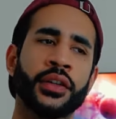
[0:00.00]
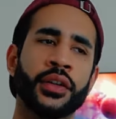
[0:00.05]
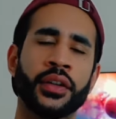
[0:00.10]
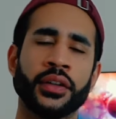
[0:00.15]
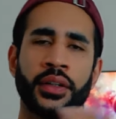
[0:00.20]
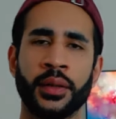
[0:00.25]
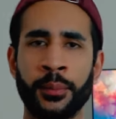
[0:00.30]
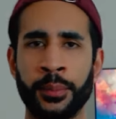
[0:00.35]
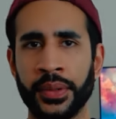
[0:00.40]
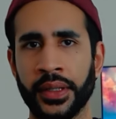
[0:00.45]
got
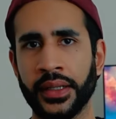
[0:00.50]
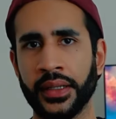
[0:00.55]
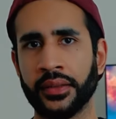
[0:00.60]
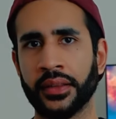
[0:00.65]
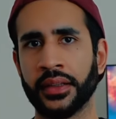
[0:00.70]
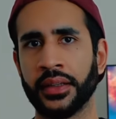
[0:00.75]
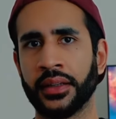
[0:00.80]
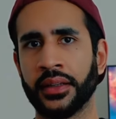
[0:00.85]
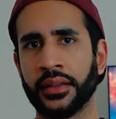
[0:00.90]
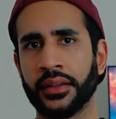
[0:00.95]
to complete
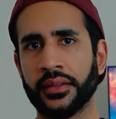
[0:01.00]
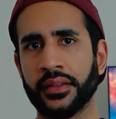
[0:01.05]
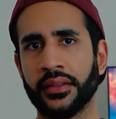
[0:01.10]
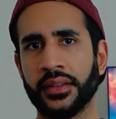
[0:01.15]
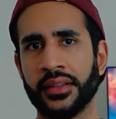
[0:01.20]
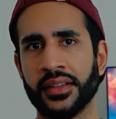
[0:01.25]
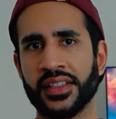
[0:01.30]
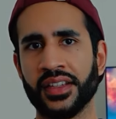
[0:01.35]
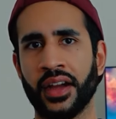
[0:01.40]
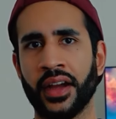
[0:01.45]
the
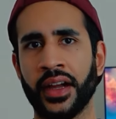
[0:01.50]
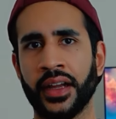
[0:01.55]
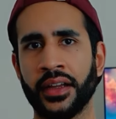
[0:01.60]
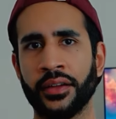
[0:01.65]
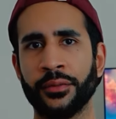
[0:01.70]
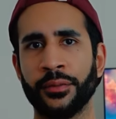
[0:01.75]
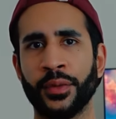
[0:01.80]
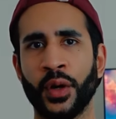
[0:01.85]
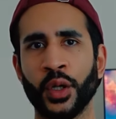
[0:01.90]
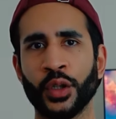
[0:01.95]
entire
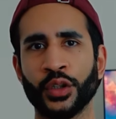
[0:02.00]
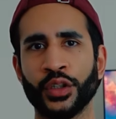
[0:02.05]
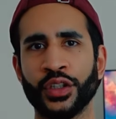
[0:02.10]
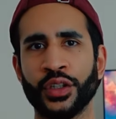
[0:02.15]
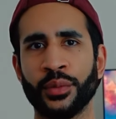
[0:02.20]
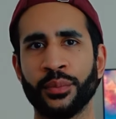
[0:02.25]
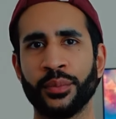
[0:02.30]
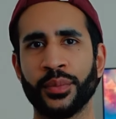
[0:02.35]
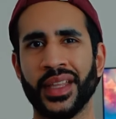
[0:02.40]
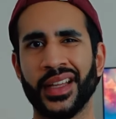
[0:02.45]

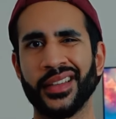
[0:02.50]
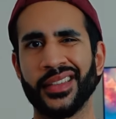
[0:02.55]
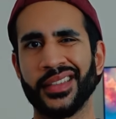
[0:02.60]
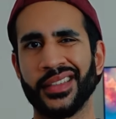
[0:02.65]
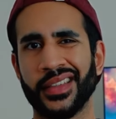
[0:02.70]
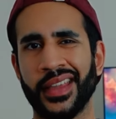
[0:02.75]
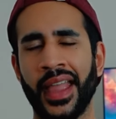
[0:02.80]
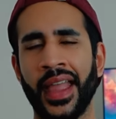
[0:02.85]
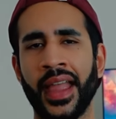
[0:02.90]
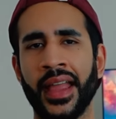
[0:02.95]
volume that's
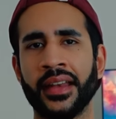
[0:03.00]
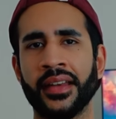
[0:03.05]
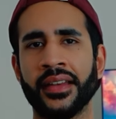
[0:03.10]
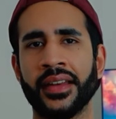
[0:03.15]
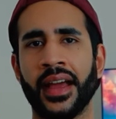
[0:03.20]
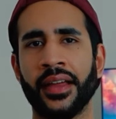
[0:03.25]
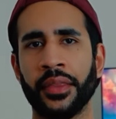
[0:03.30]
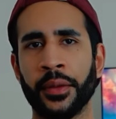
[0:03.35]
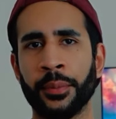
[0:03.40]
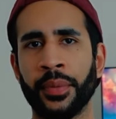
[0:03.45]
scanned
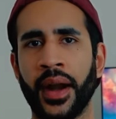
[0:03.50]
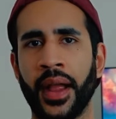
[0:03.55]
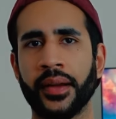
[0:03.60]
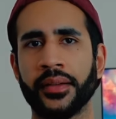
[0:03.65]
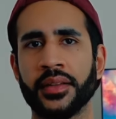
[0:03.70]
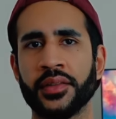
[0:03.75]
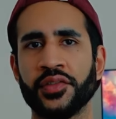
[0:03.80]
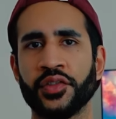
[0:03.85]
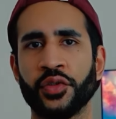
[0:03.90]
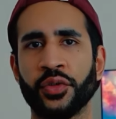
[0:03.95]
at the
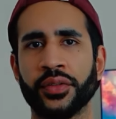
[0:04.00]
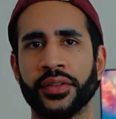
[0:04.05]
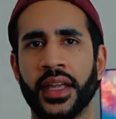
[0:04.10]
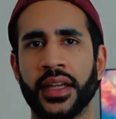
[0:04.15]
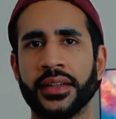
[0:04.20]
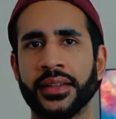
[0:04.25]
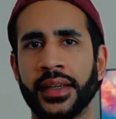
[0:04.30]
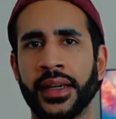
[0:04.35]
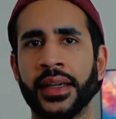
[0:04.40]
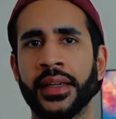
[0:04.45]
practice during
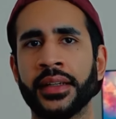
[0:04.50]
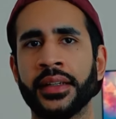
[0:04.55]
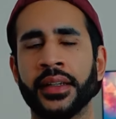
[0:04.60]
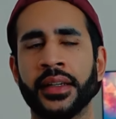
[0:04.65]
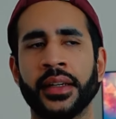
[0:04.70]
that day.